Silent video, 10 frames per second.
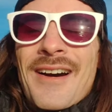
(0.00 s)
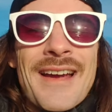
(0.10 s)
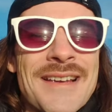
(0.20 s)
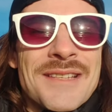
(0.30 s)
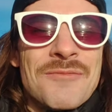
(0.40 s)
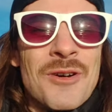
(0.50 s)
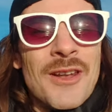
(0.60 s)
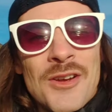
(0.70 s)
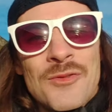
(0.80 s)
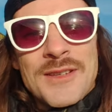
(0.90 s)
I asked them
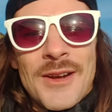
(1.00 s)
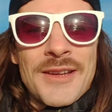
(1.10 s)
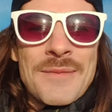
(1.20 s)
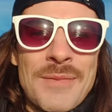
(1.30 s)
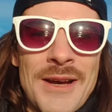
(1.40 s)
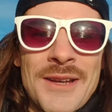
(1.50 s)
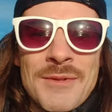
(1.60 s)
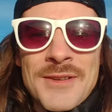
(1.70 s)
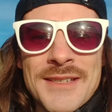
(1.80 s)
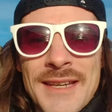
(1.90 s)
what life was like in
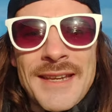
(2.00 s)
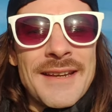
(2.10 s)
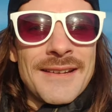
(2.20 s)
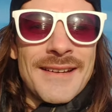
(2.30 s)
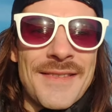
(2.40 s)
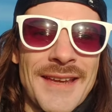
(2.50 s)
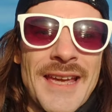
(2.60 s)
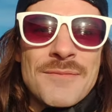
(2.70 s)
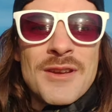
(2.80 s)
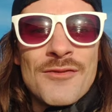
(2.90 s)
Burnham-on-Sea, and
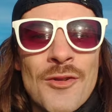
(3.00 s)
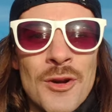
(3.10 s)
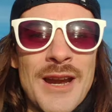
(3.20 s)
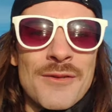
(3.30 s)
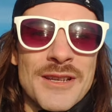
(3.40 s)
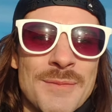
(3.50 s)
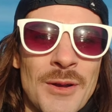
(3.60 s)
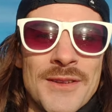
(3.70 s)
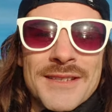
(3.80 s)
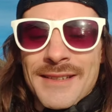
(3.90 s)
they gave me a four-letter
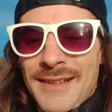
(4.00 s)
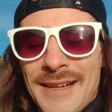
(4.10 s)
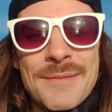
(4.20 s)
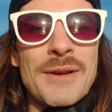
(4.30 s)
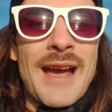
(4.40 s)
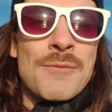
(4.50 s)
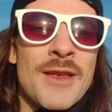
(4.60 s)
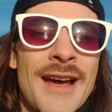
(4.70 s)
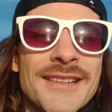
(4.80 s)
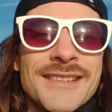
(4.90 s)
response, and it
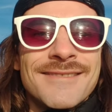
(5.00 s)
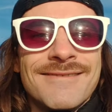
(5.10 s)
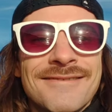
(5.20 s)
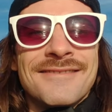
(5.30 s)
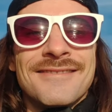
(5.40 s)
began with S.